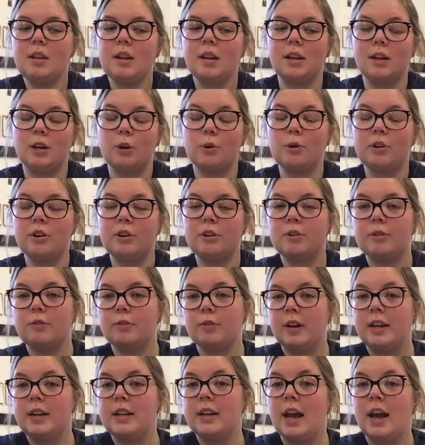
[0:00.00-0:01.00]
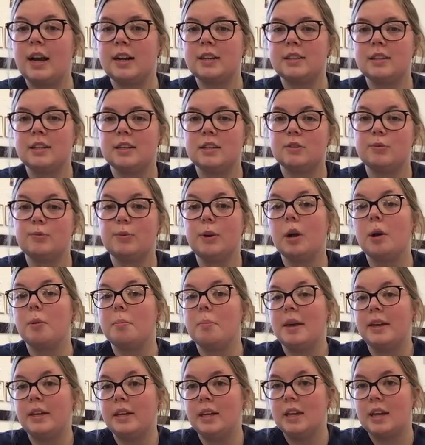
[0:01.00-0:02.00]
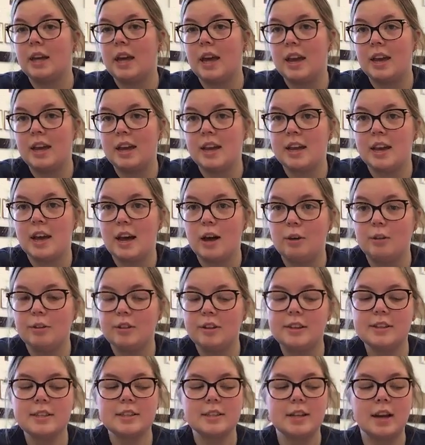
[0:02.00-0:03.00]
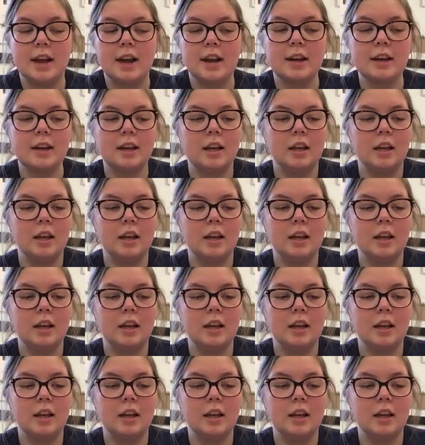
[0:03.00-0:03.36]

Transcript: in order to reenact this we are making a healthy snack